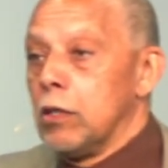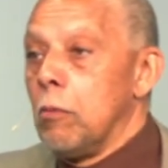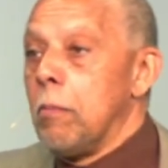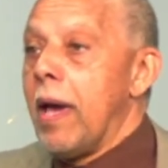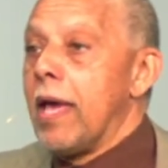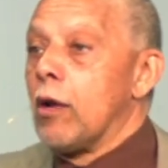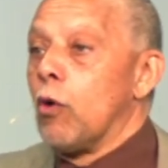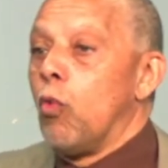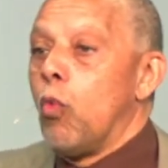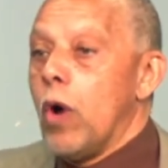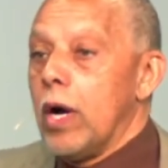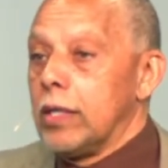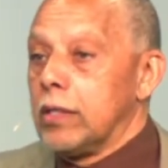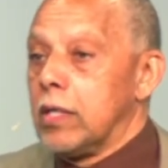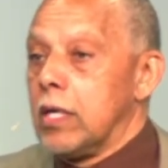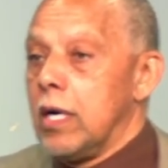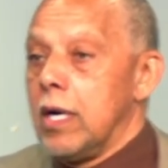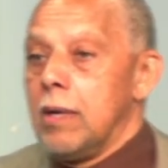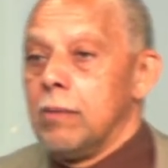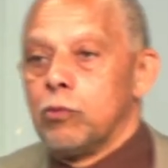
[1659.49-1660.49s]
no matter what
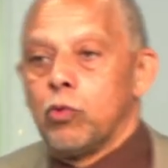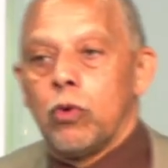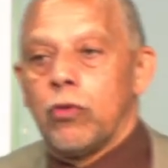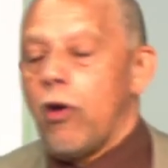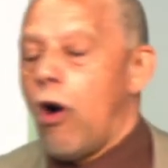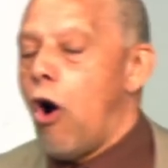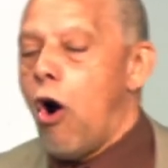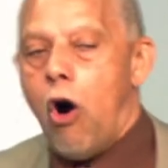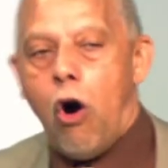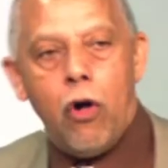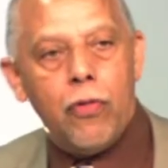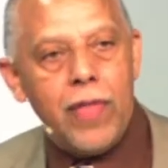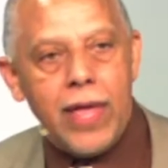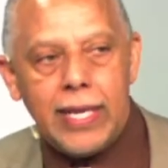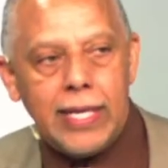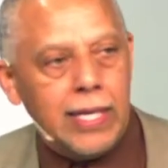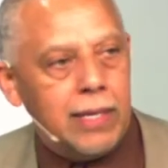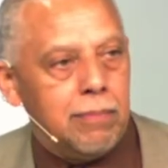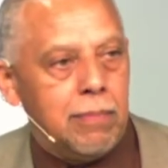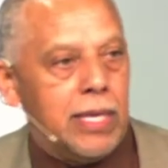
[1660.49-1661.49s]
comes, with all
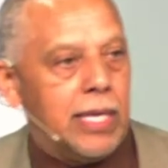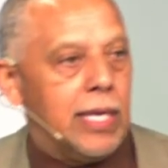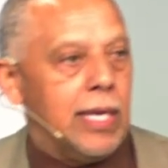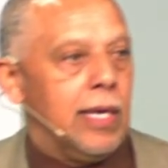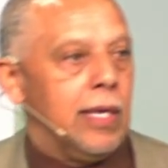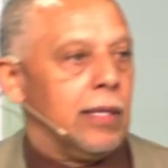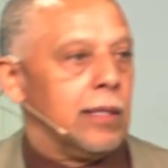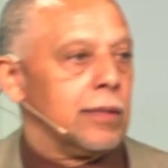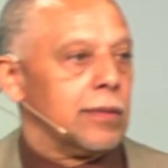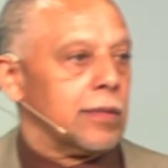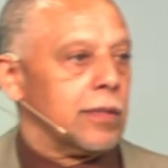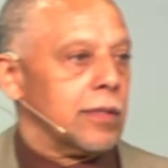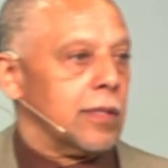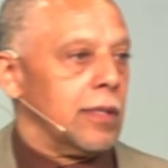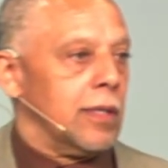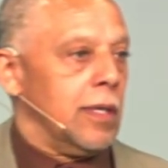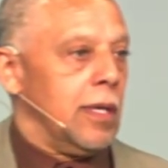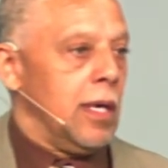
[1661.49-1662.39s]
that in me is,